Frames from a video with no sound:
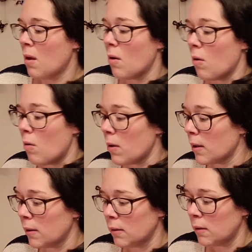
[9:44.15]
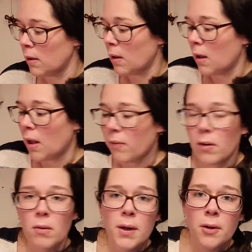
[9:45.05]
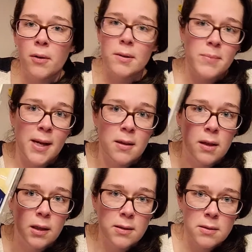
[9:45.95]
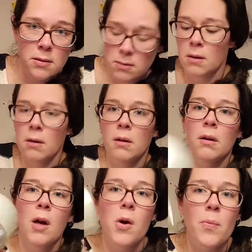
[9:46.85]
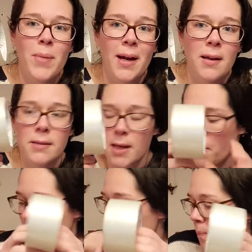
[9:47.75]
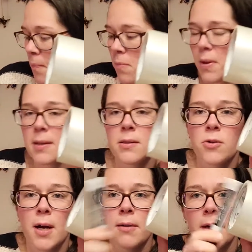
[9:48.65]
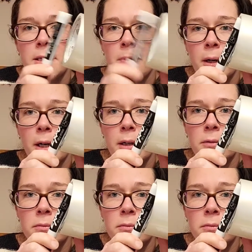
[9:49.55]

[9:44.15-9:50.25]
Or if you don't want to go out and buy these, packing tape plus dry erase marker.